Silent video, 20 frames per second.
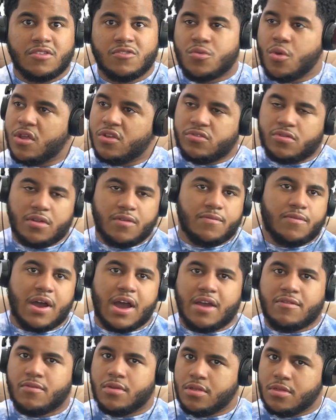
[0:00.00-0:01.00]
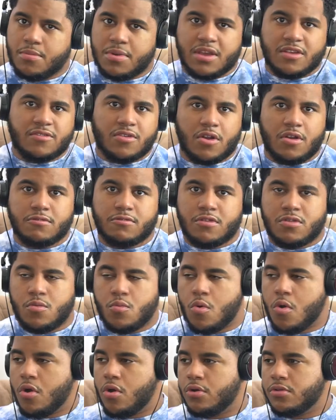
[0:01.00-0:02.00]
2025, one of the biggest artists in the
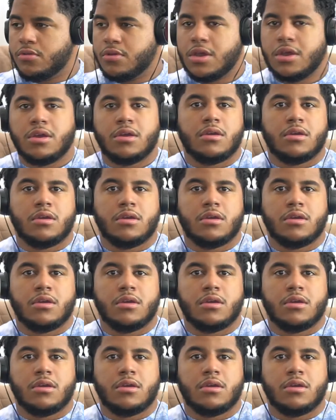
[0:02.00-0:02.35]
world.